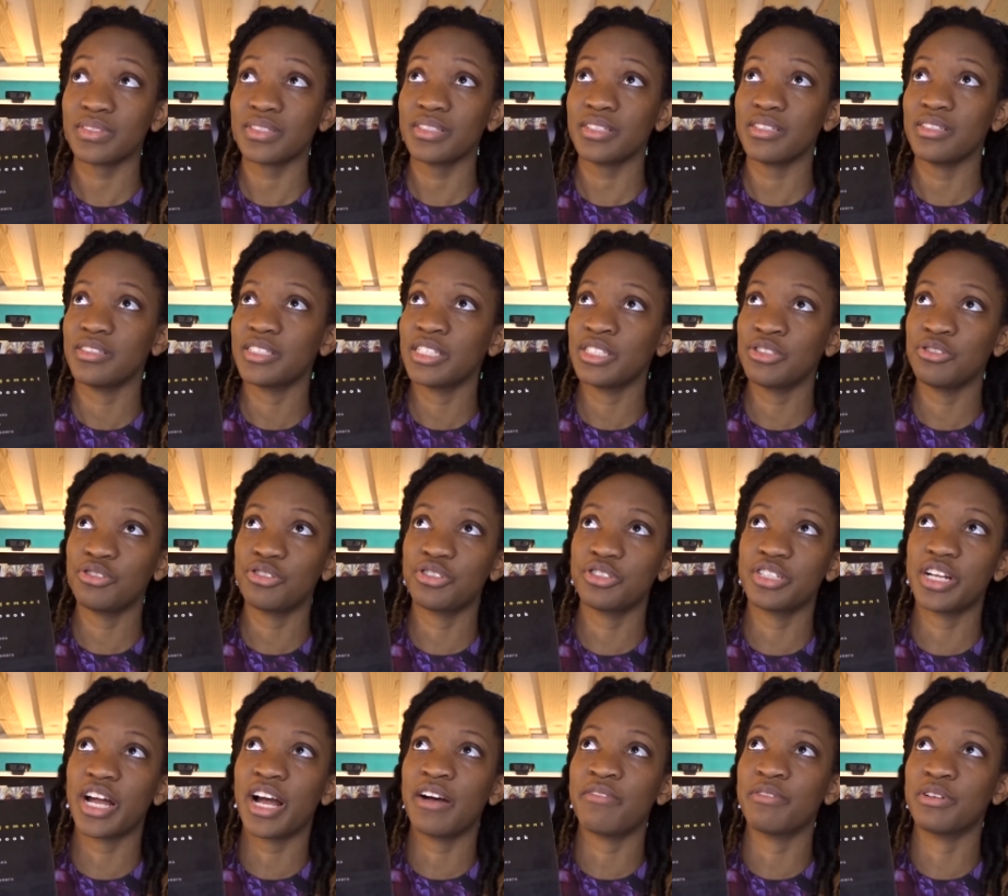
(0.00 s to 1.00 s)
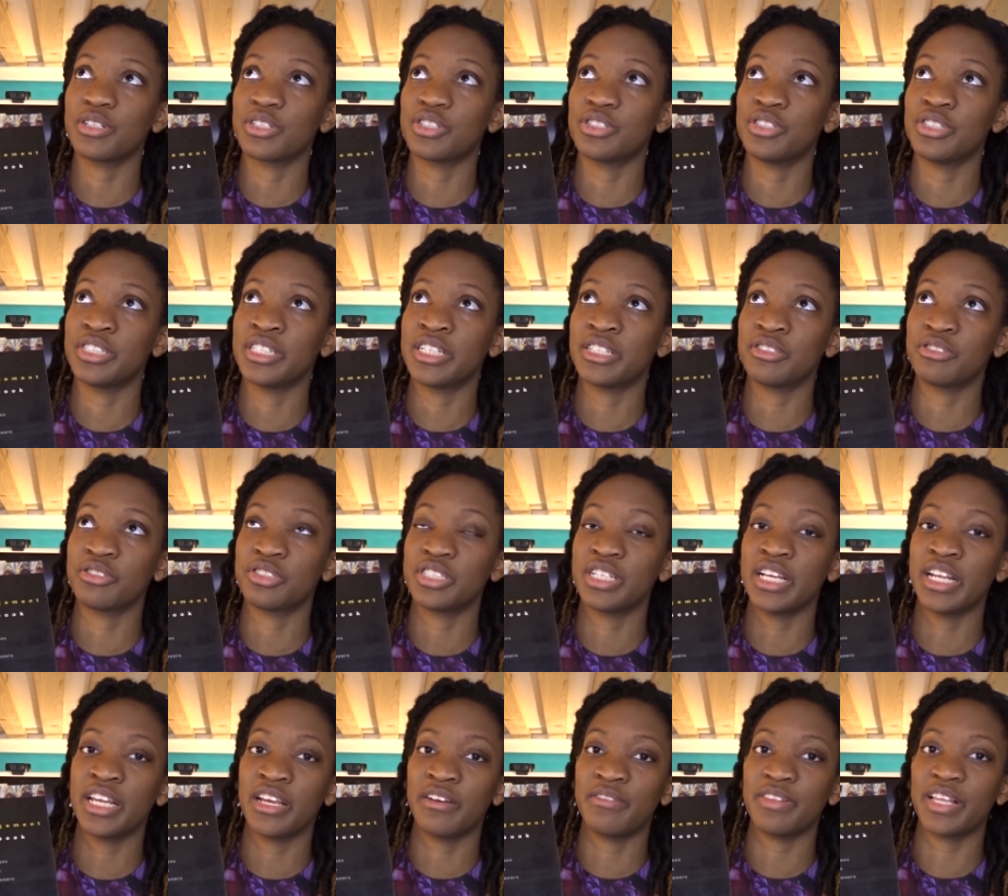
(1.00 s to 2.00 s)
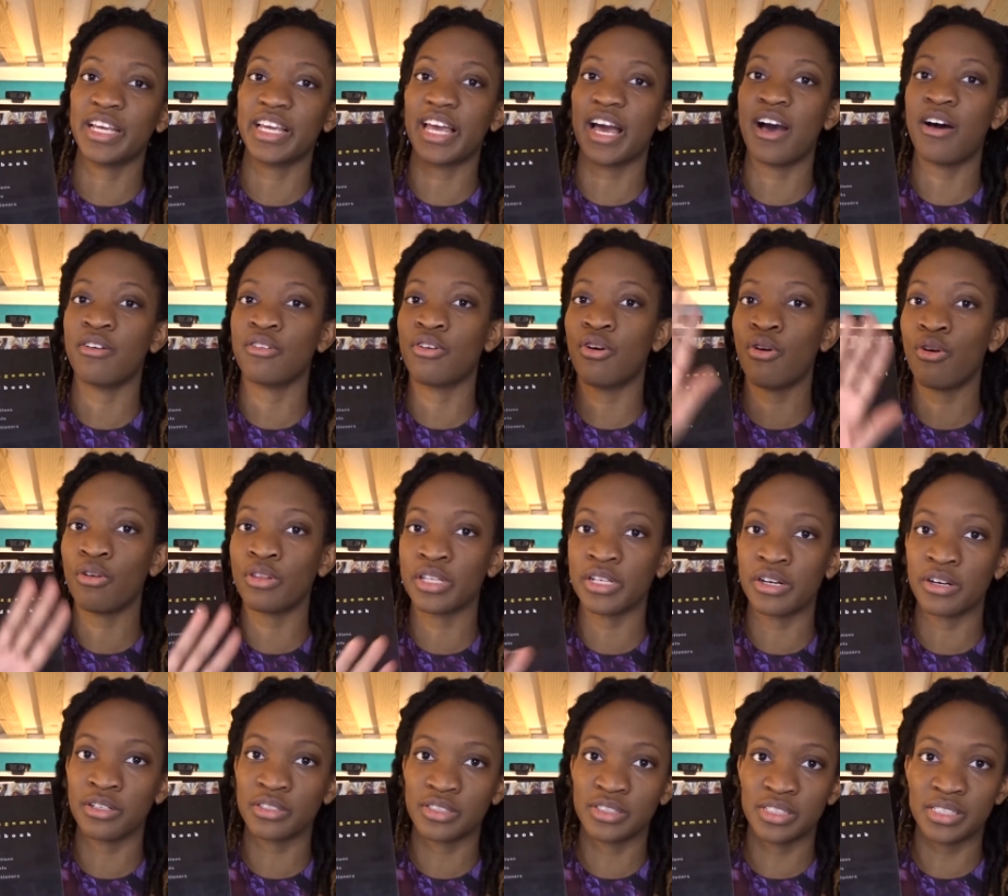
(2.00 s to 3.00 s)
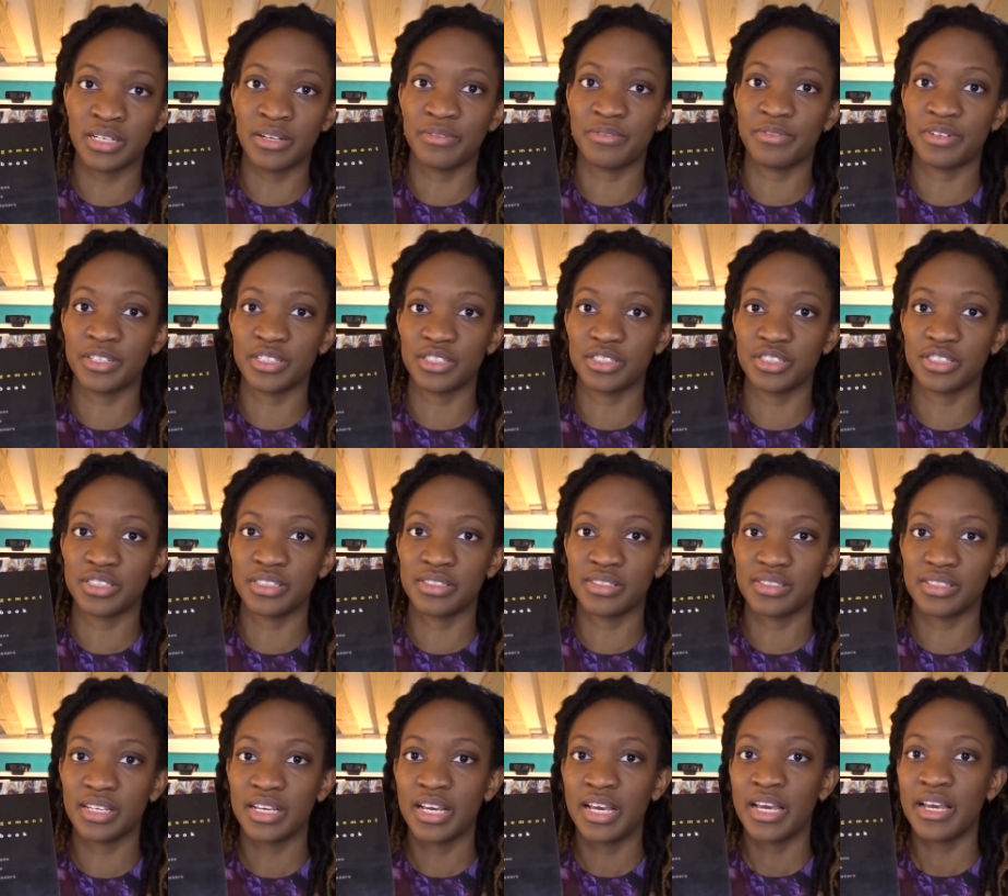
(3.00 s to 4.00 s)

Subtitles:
then you should have a good understanding of like how all the art stuff functions.